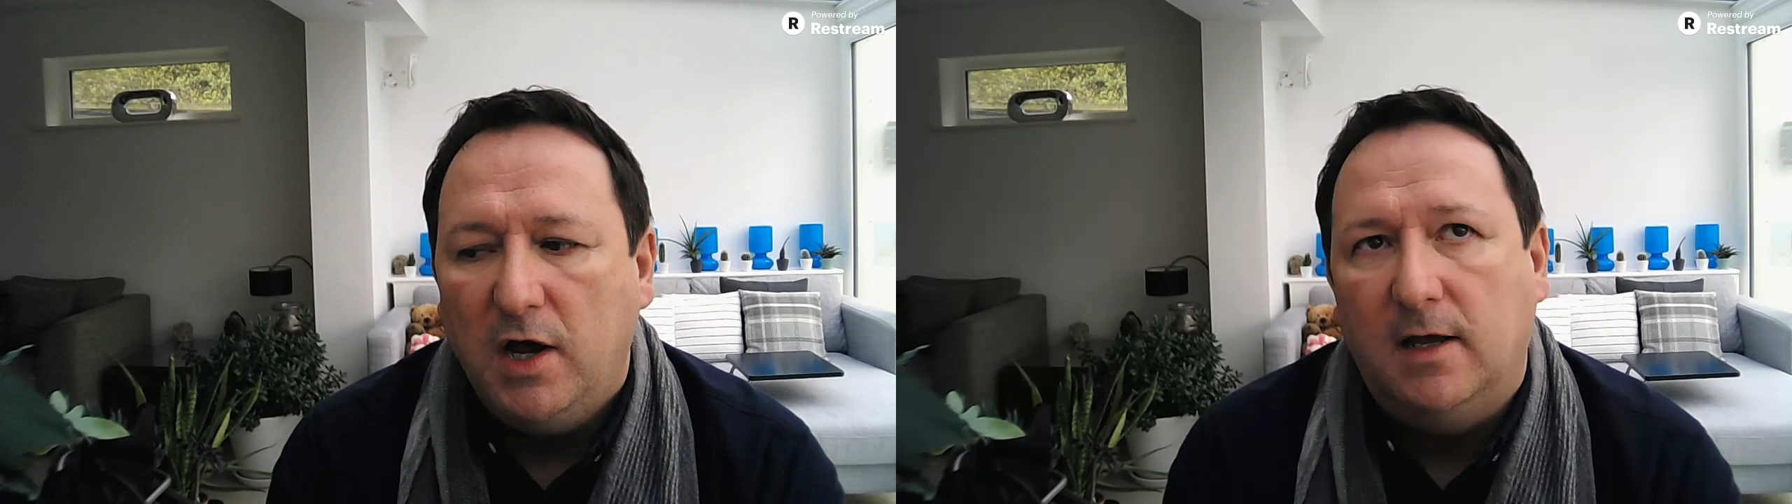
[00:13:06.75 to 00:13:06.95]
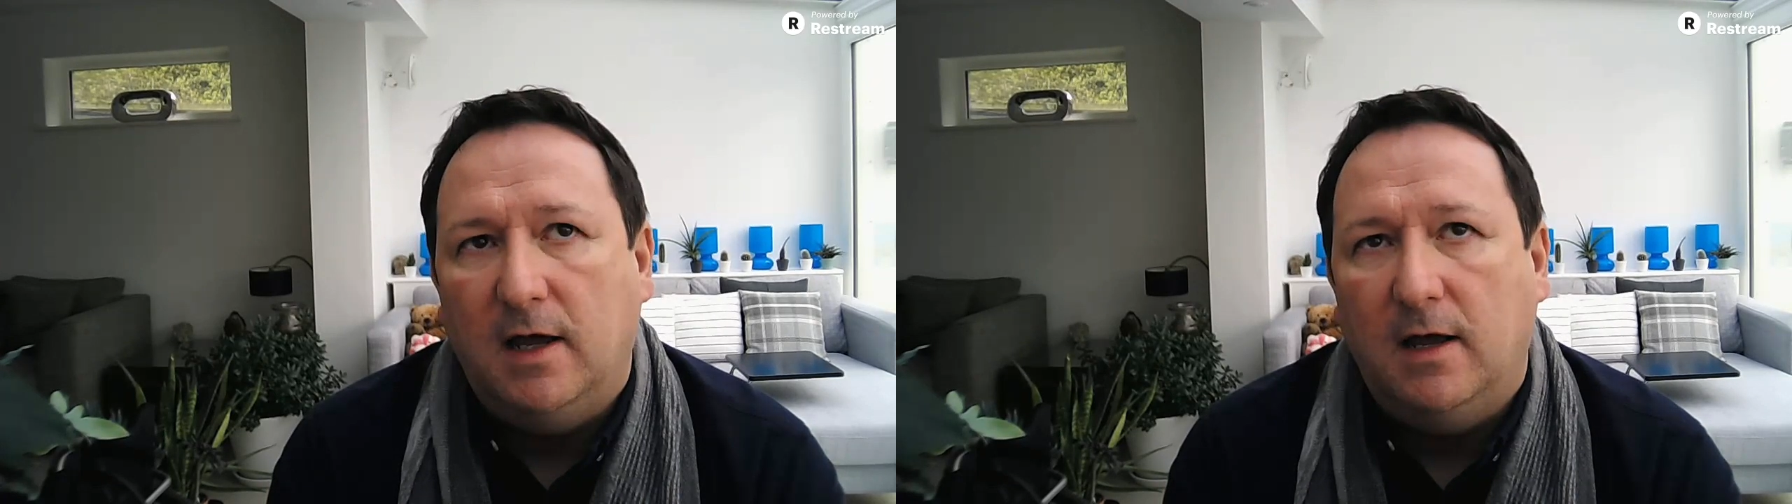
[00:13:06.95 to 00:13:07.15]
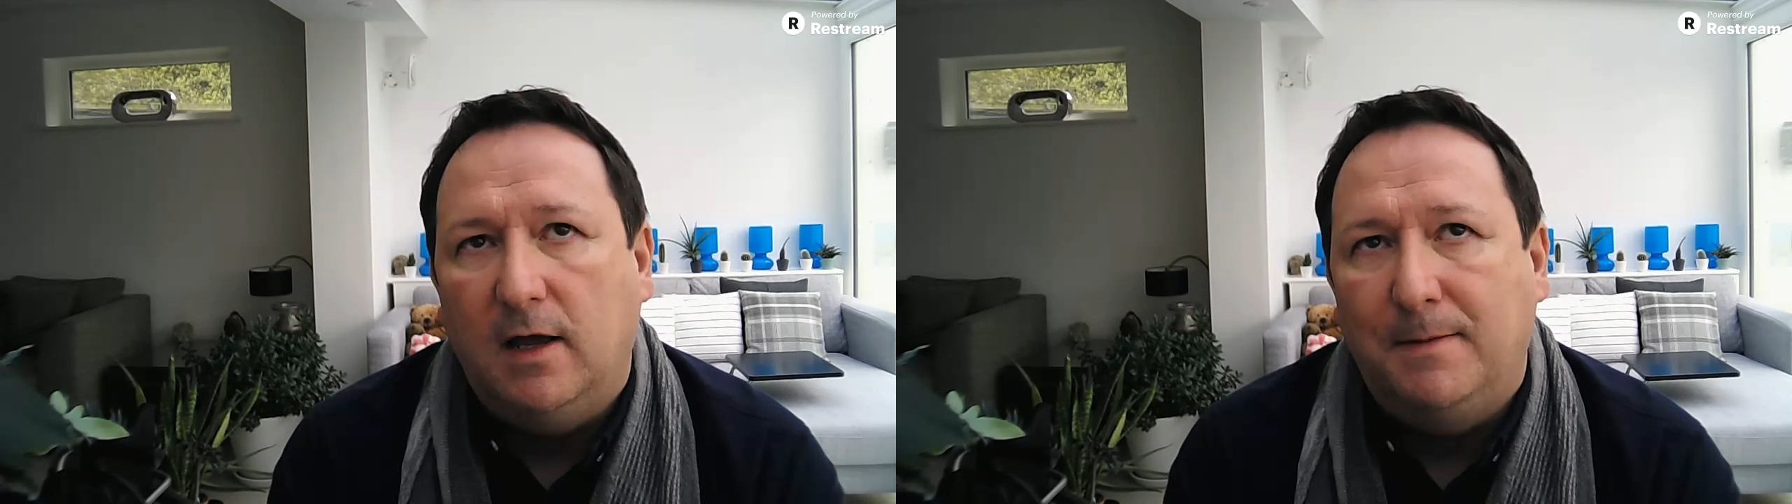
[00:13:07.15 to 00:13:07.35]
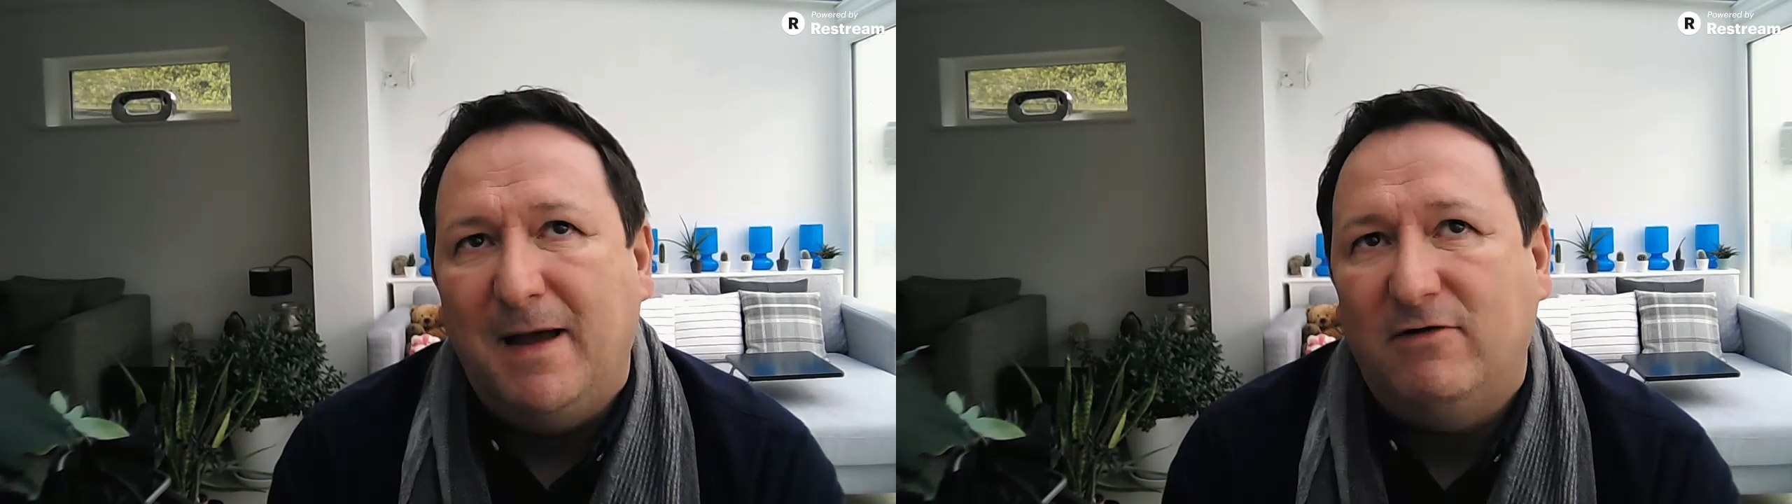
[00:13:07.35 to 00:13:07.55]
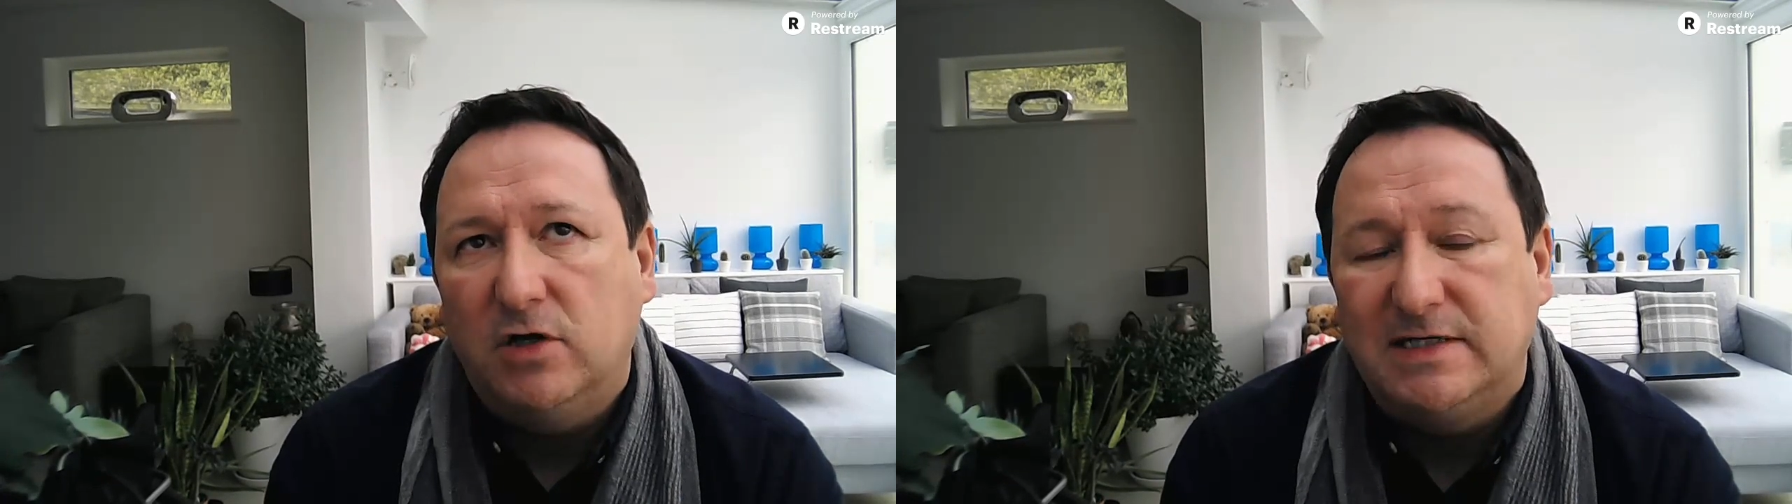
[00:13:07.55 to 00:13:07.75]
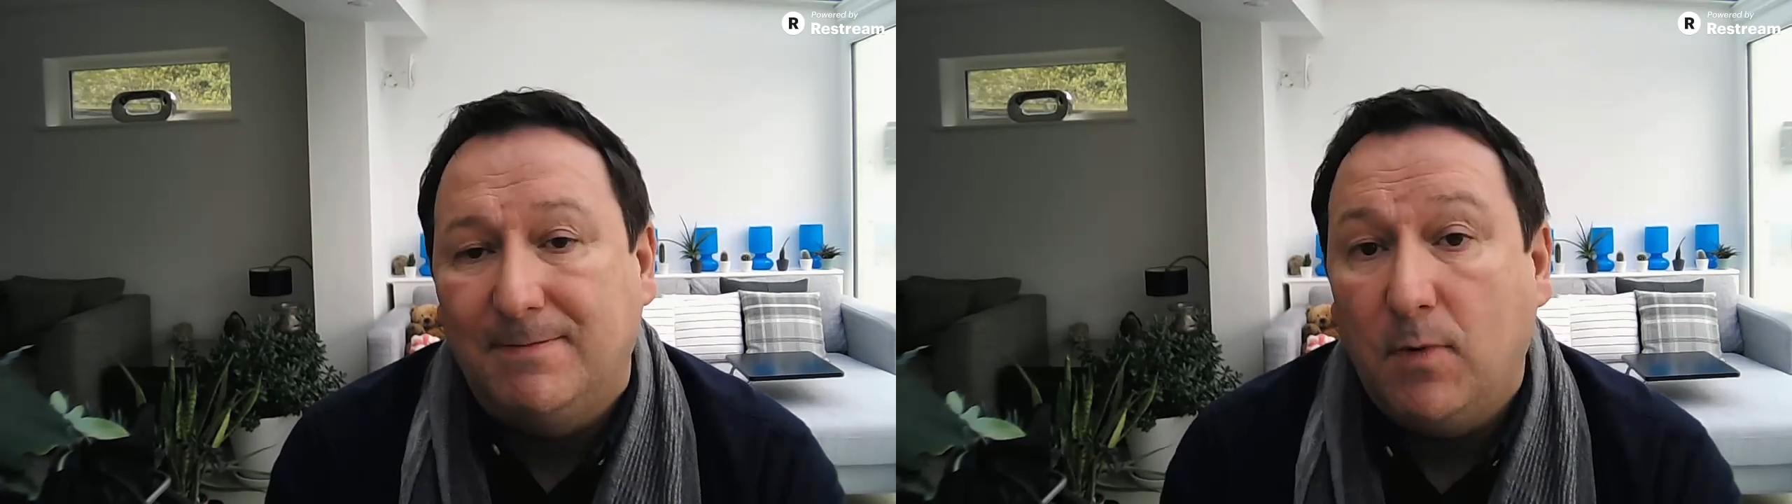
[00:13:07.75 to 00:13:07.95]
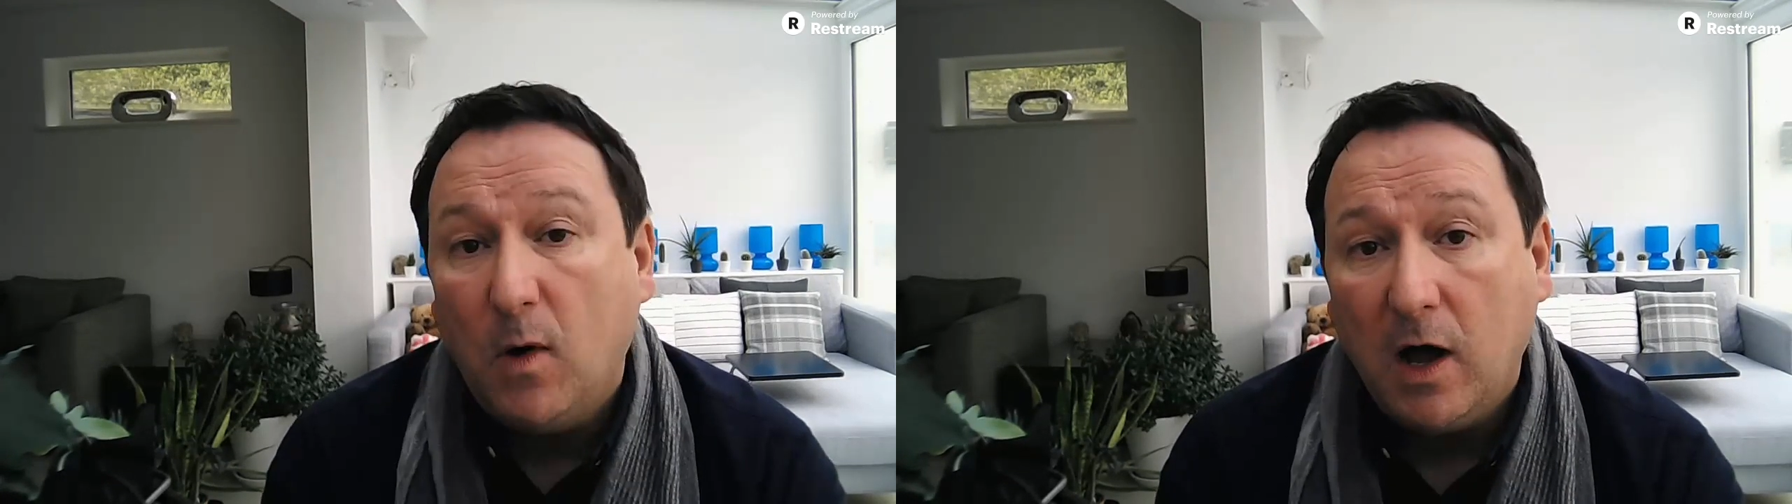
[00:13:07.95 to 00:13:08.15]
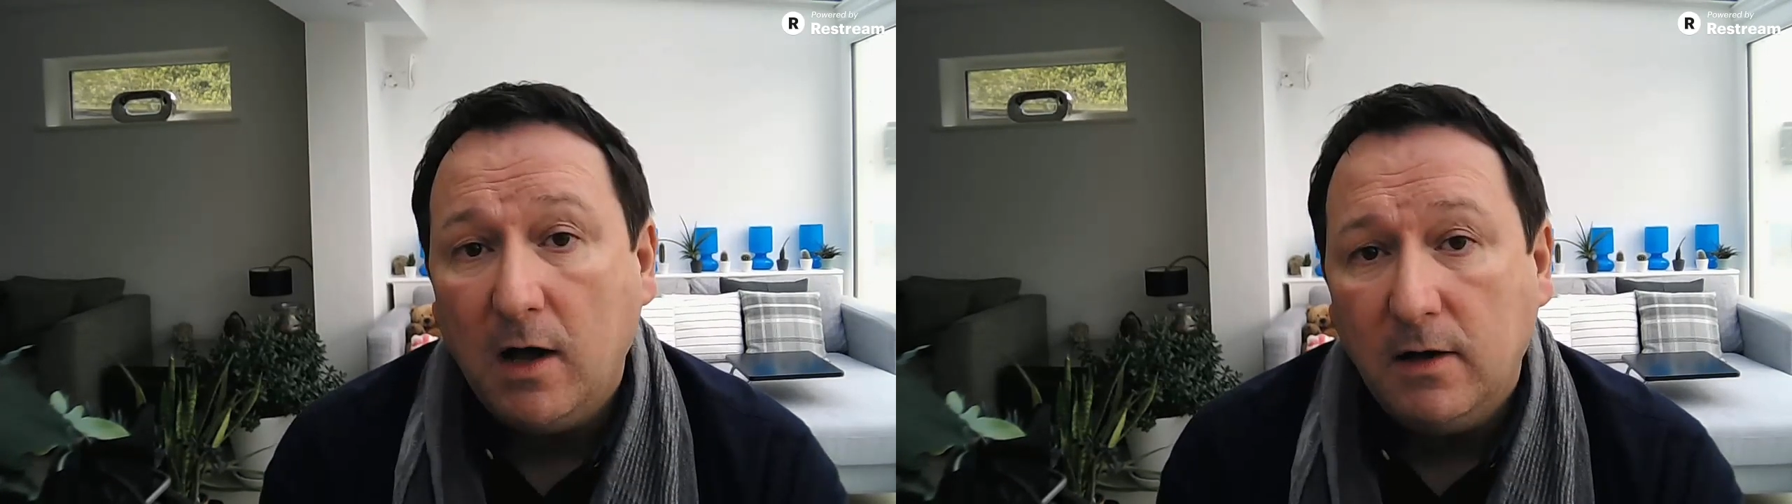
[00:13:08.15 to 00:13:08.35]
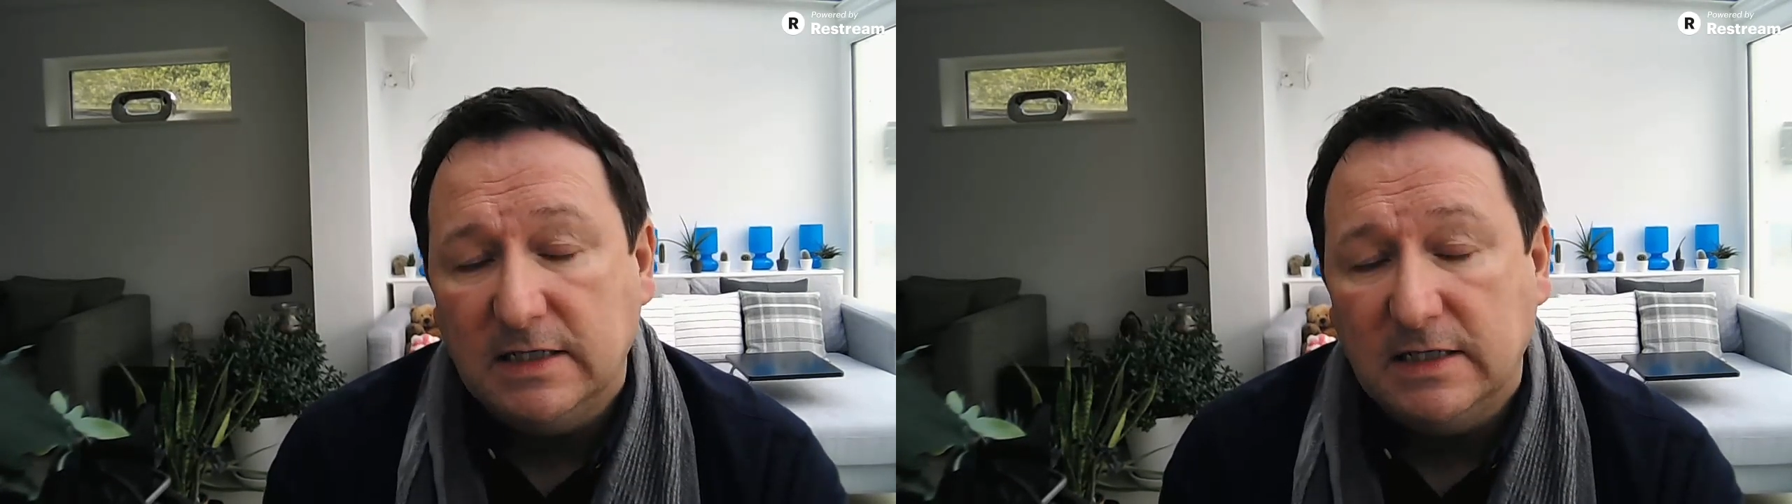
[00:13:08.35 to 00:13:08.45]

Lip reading: Mara de Bois?